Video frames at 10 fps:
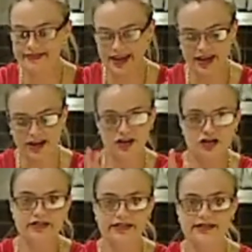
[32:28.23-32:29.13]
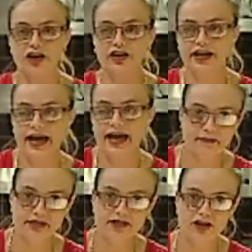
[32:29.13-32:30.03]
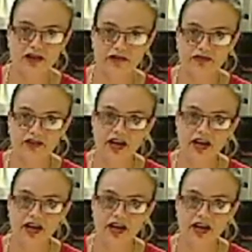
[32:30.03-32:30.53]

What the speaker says: They can use this on a camp stove.